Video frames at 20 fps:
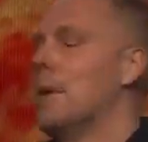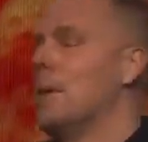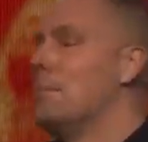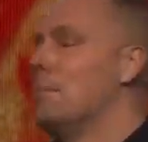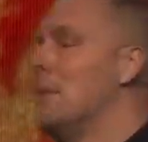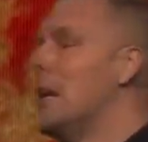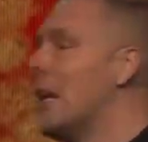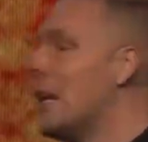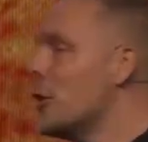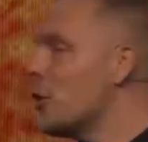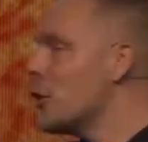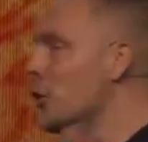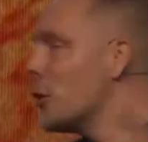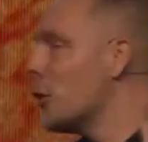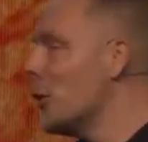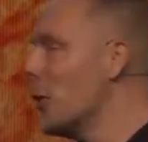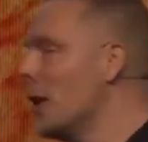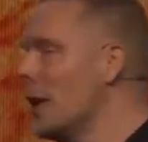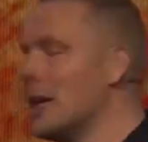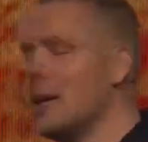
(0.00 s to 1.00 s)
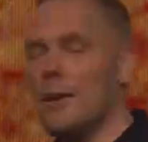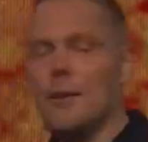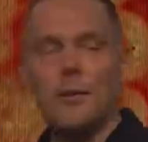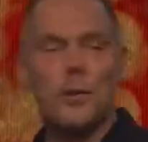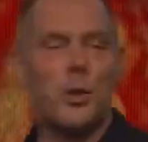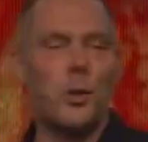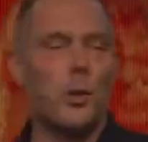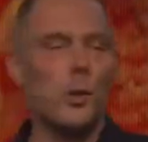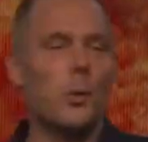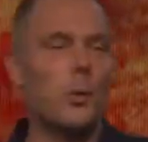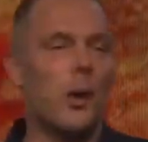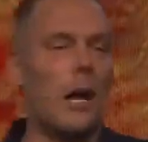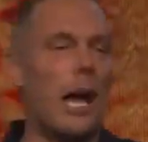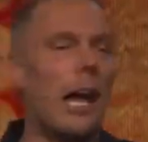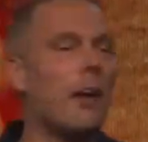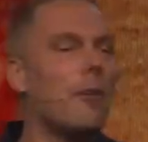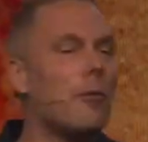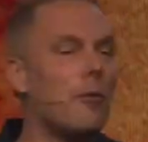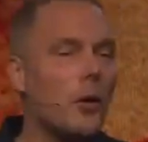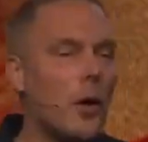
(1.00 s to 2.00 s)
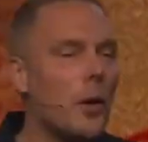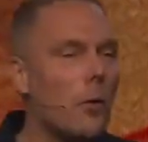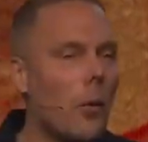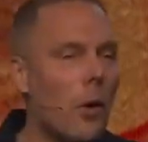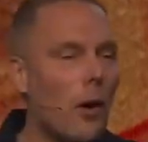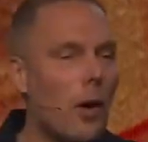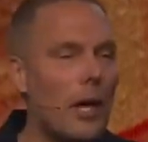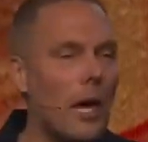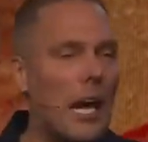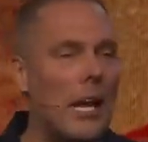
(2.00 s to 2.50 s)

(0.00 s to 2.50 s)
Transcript: ministering to everyone.